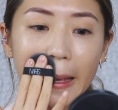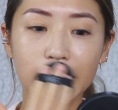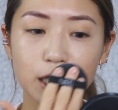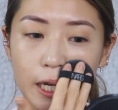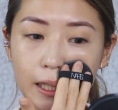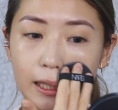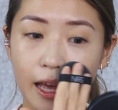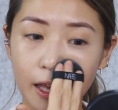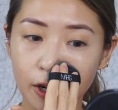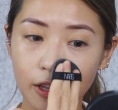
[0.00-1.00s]
get a shade
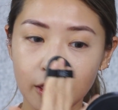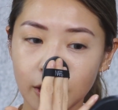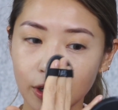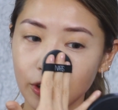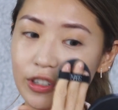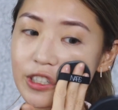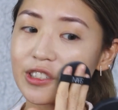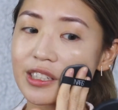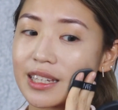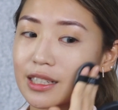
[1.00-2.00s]
lighter than your
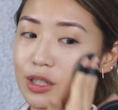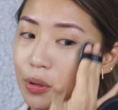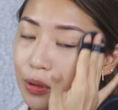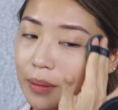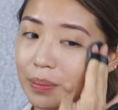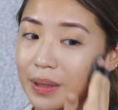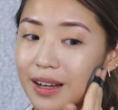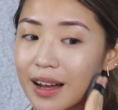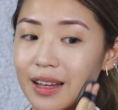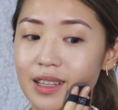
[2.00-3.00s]
original skin tone
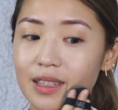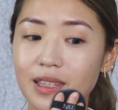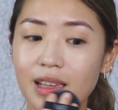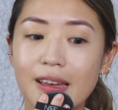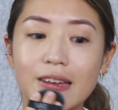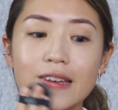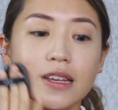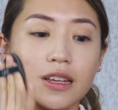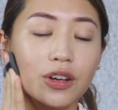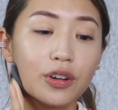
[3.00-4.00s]
because
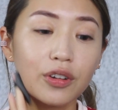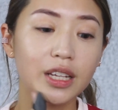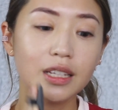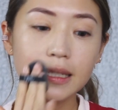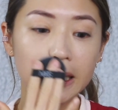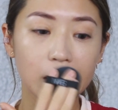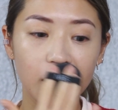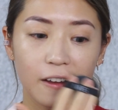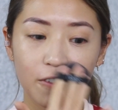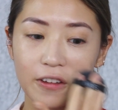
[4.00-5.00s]
Koreans
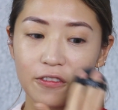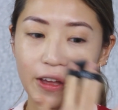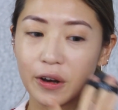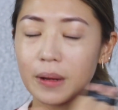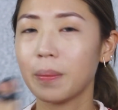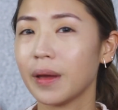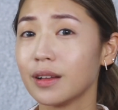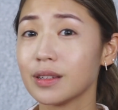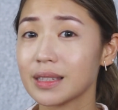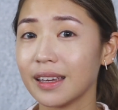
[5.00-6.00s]
love very
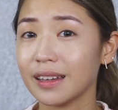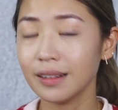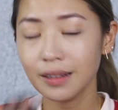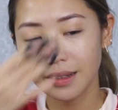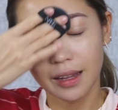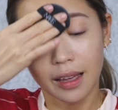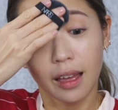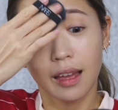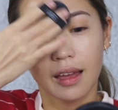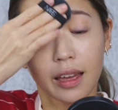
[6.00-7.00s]
pale skin.
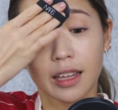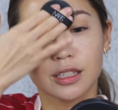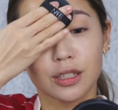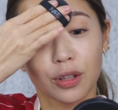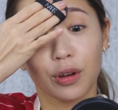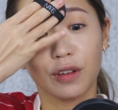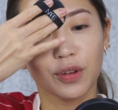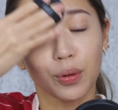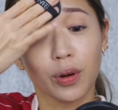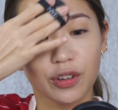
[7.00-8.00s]
And so
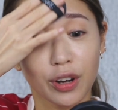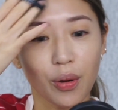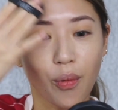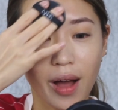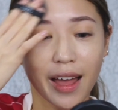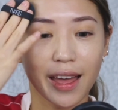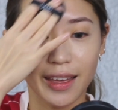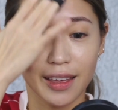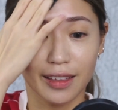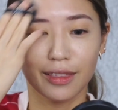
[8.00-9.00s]
if you're wondering
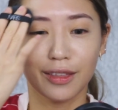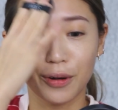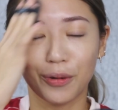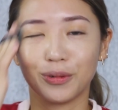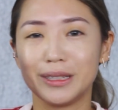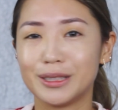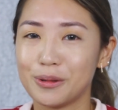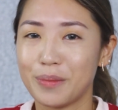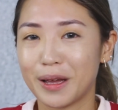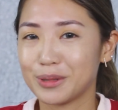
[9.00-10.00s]
why there are only
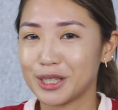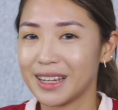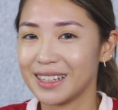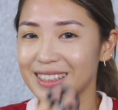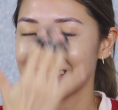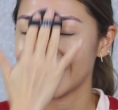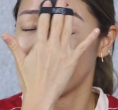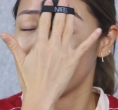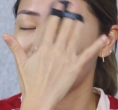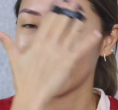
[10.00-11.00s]
2 makeup shades
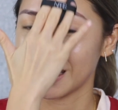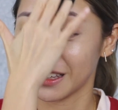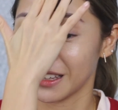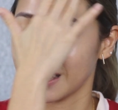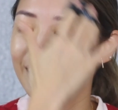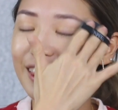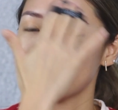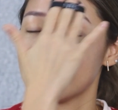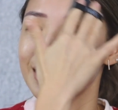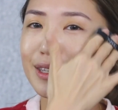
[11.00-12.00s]
in their
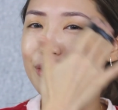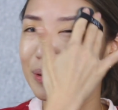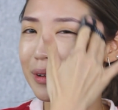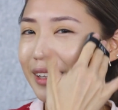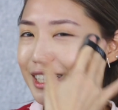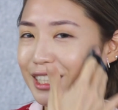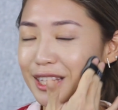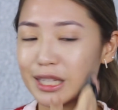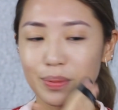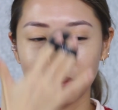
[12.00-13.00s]
CC cream
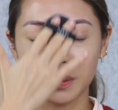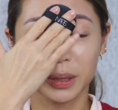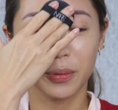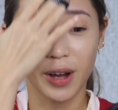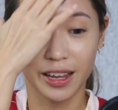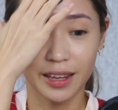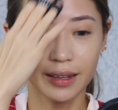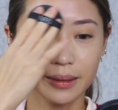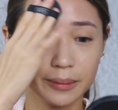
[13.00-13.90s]
collection, that's probably why.